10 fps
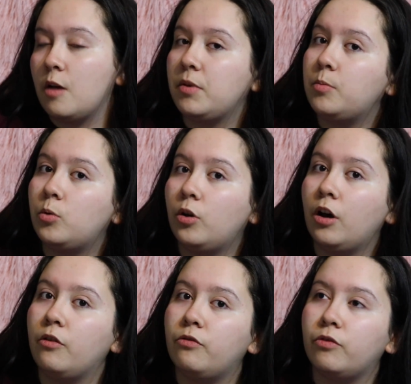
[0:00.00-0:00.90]
people
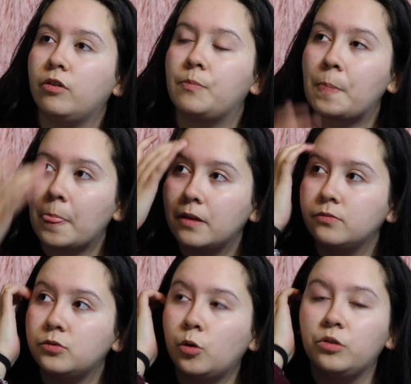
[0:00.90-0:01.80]
have
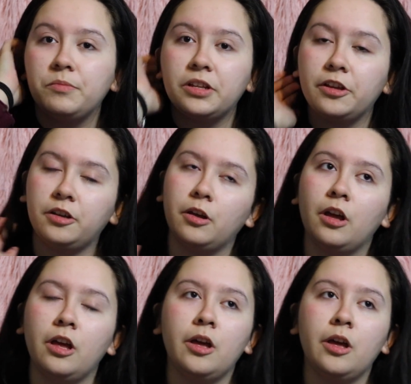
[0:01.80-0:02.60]
told me, like,